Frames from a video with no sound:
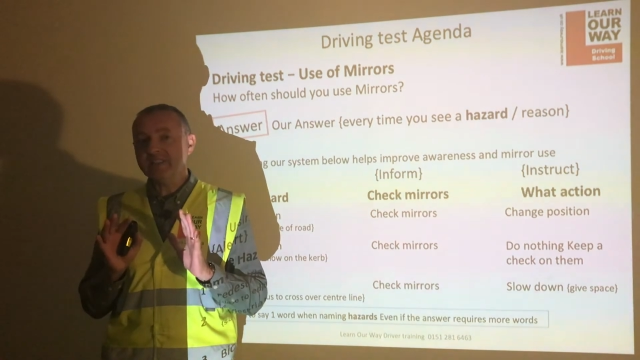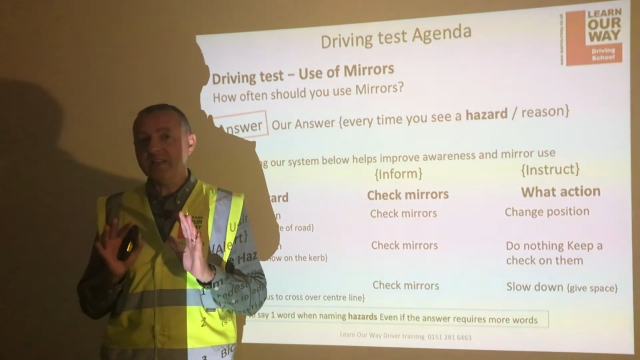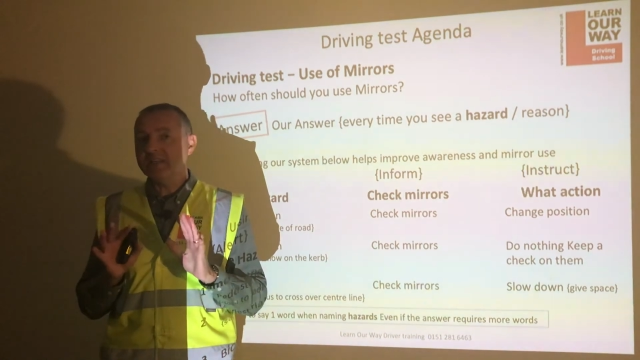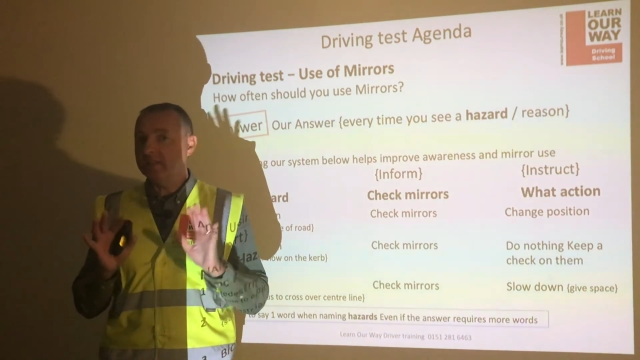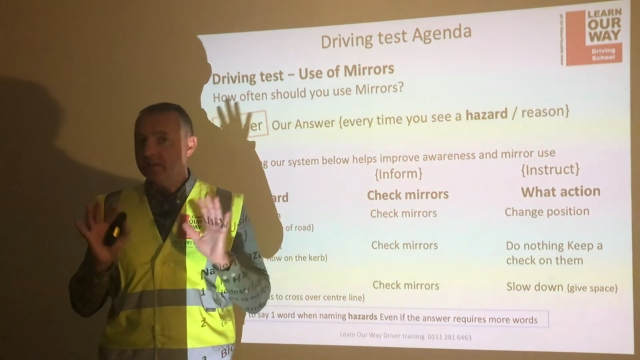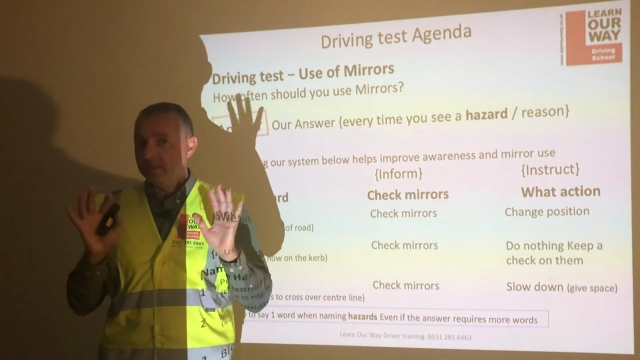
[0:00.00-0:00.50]

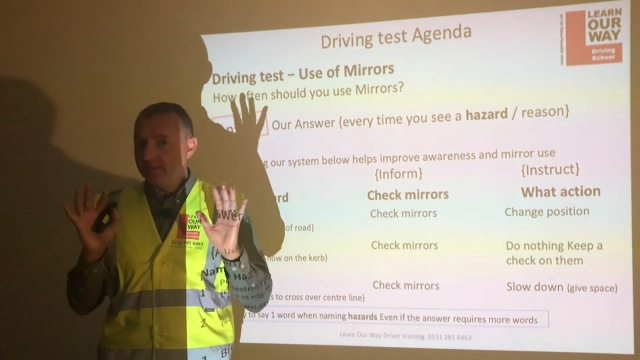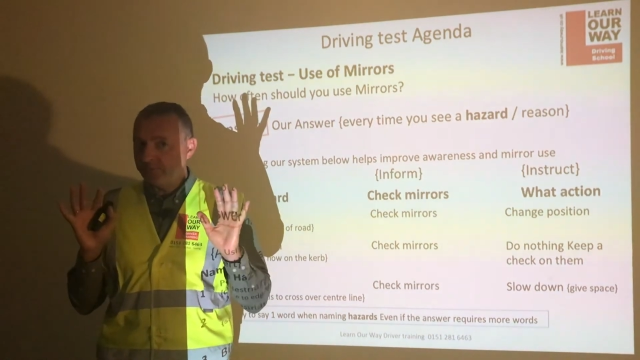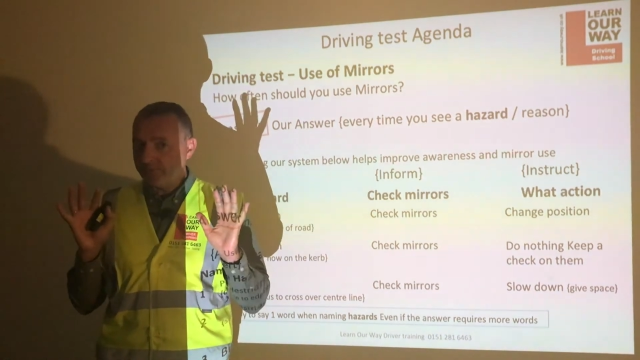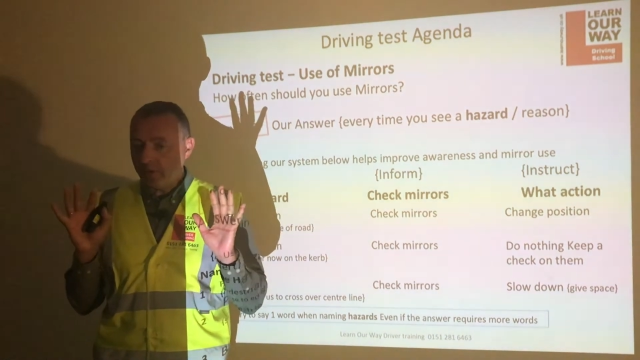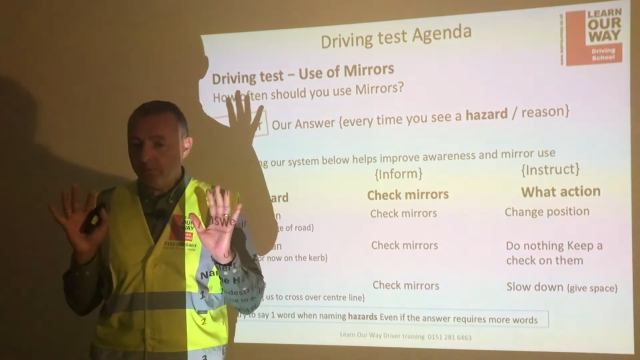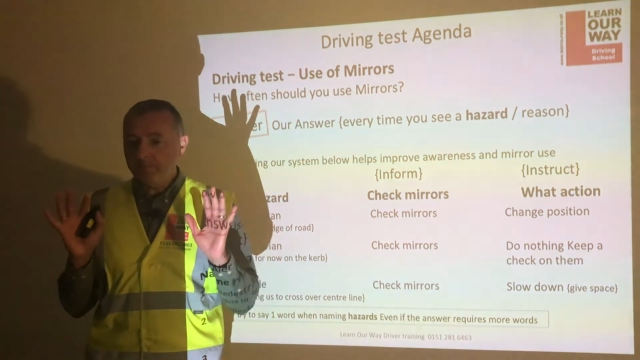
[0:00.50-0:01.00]
in
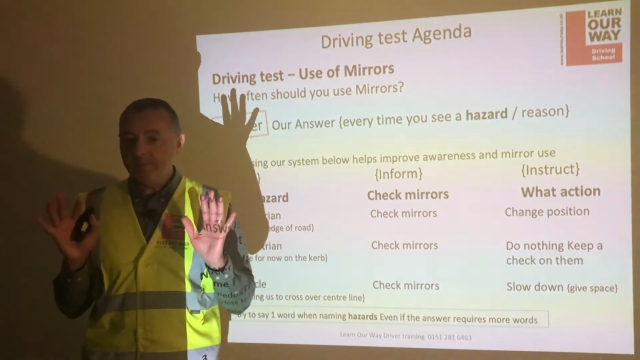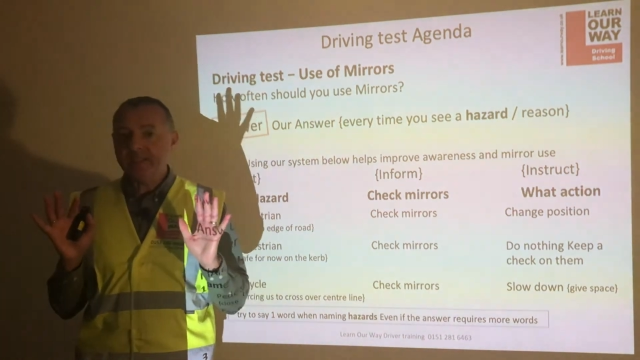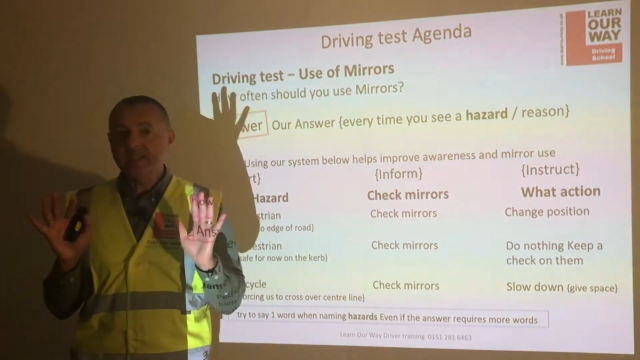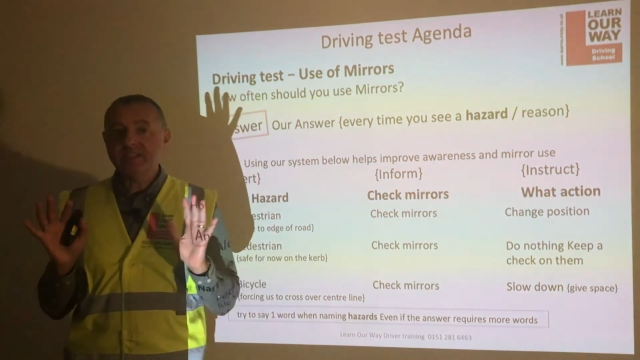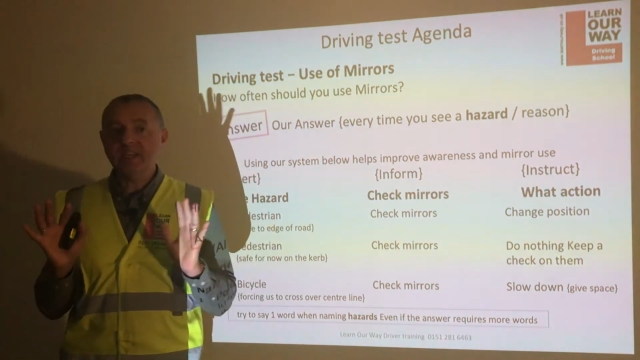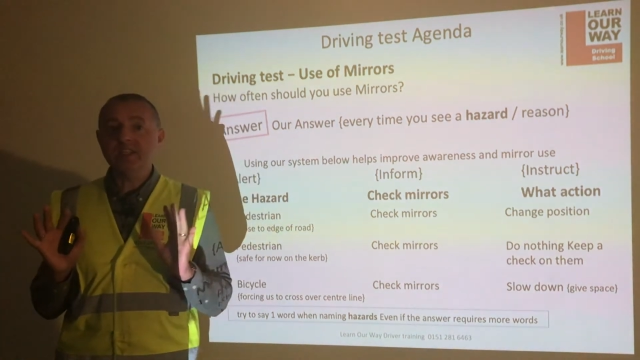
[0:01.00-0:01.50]
on many
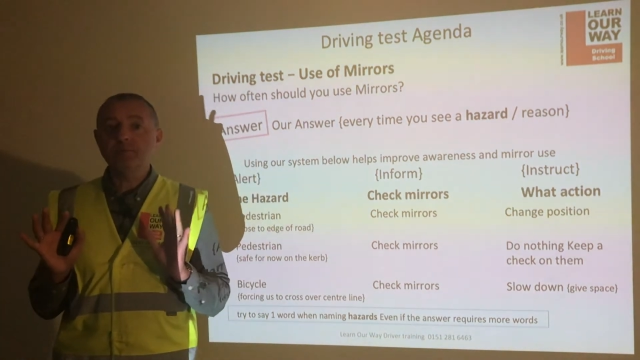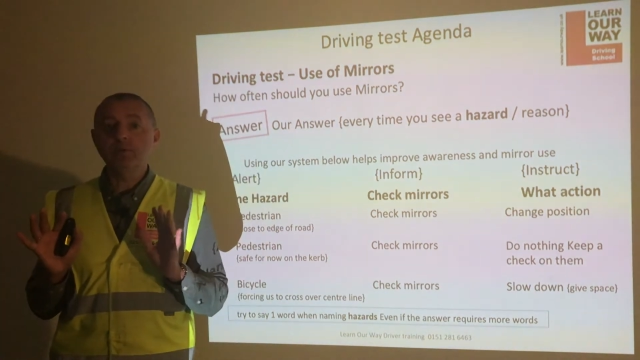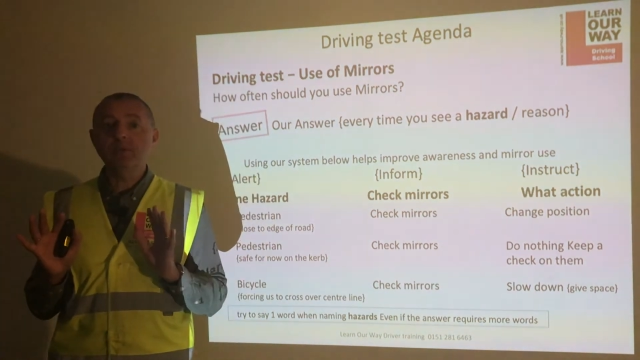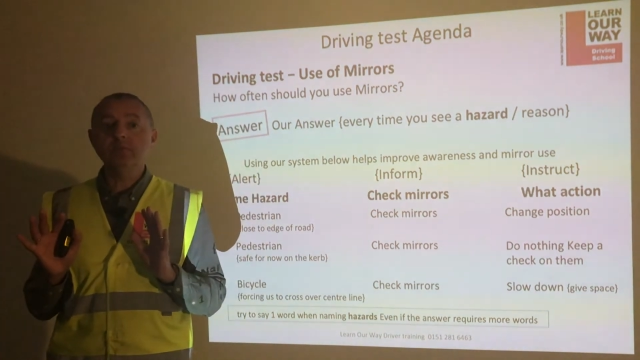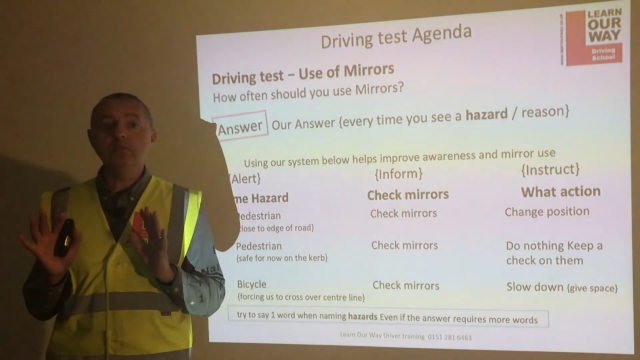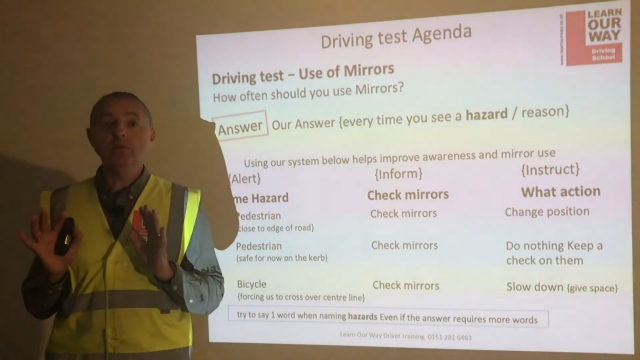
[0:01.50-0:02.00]
tests
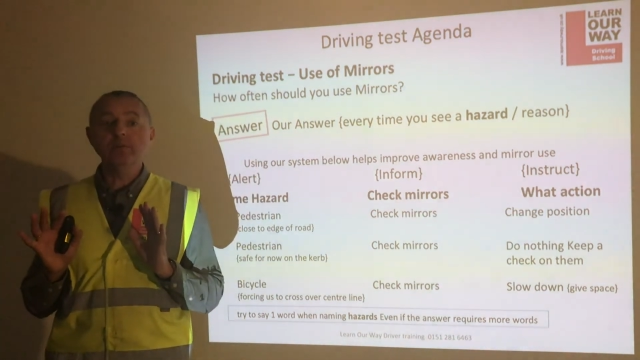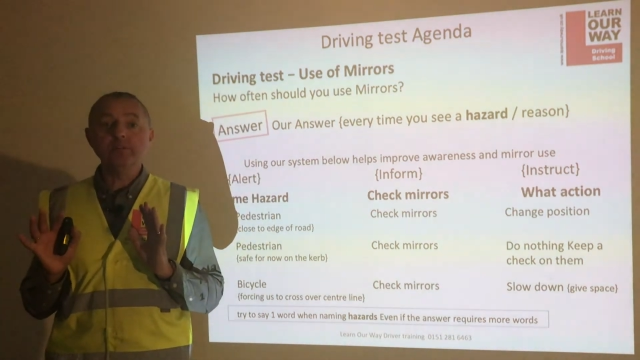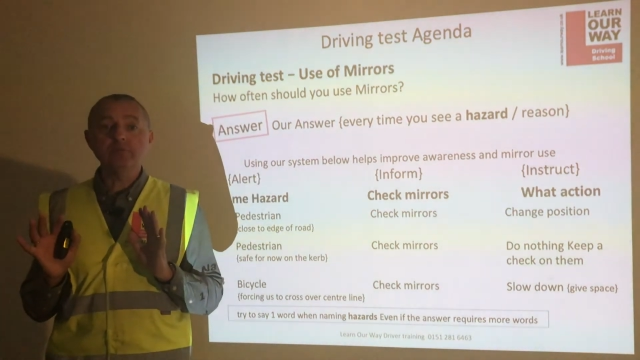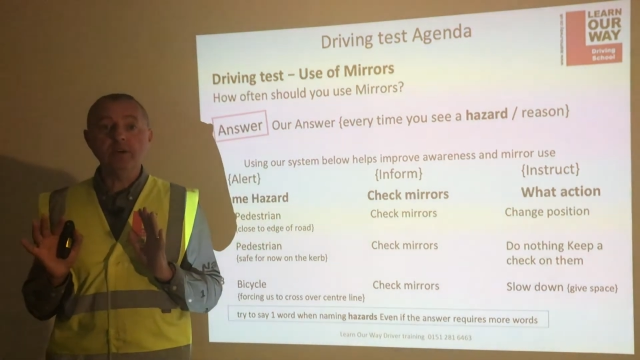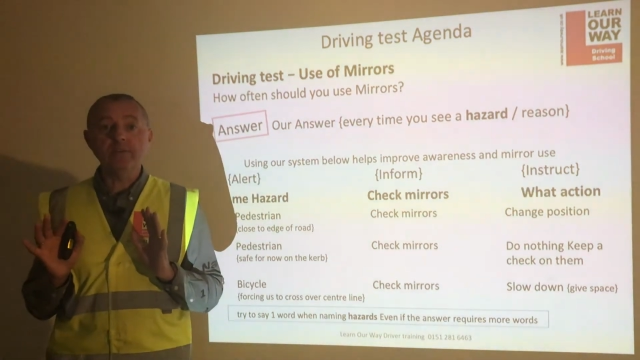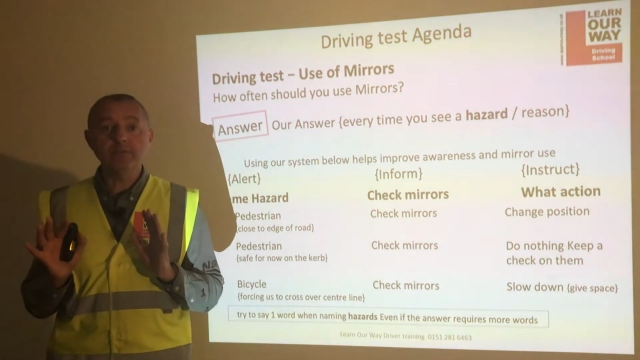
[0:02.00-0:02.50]
where other
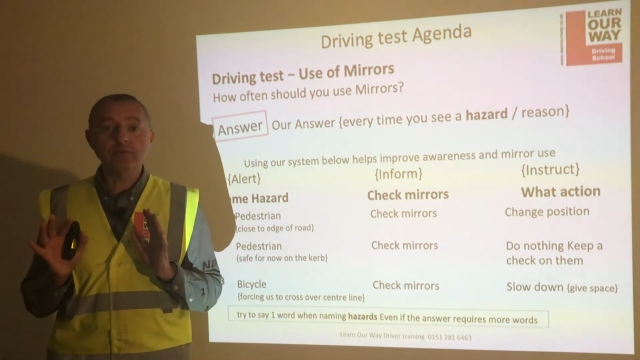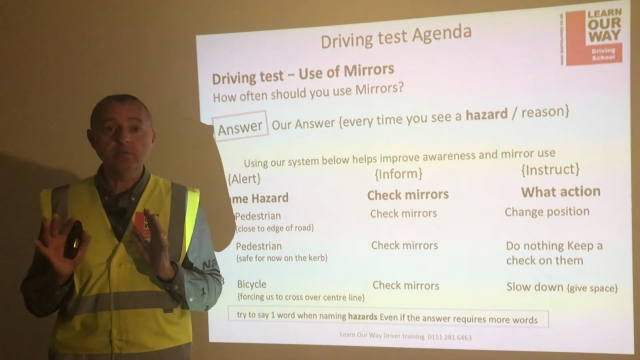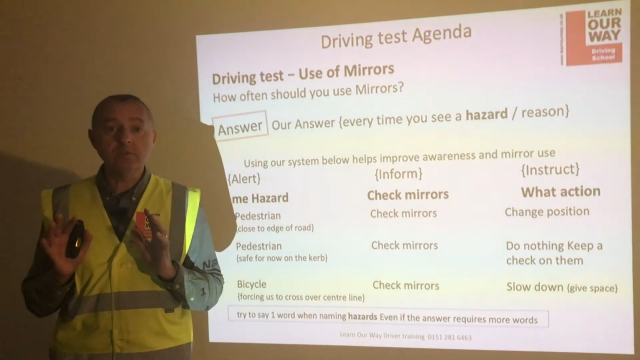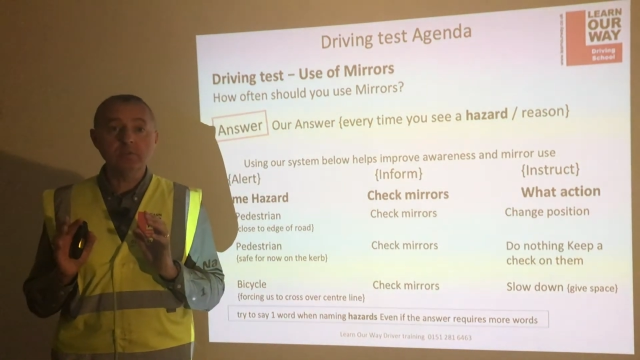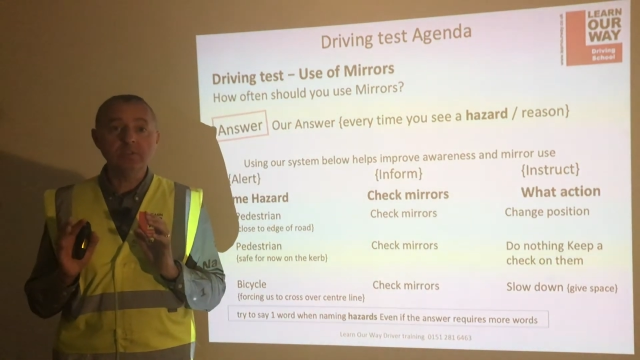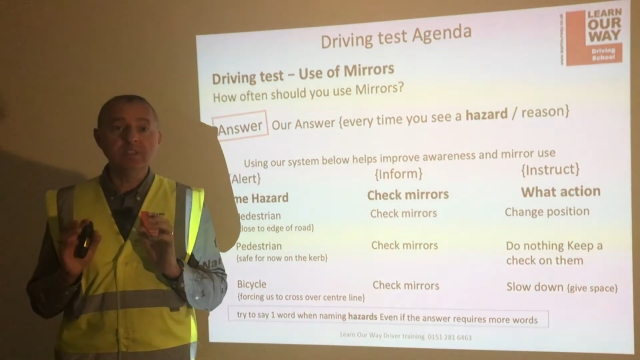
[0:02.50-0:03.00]
driving
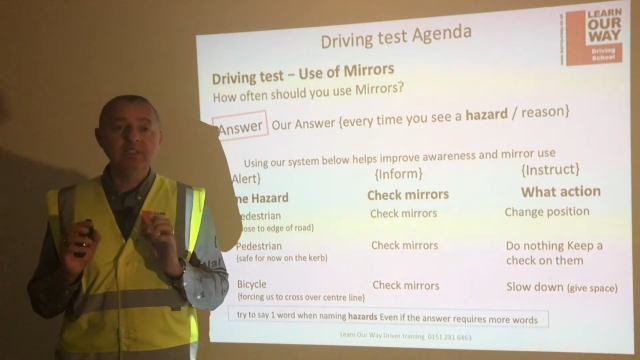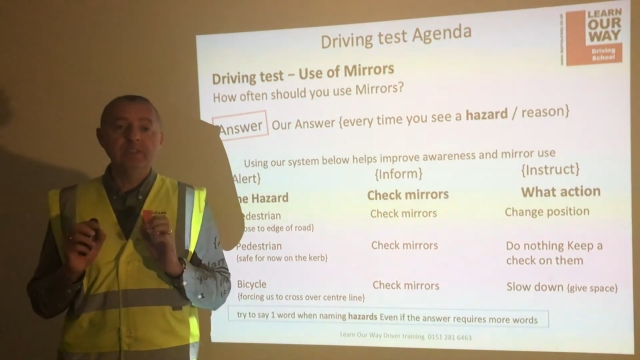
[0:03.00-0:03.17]
instructors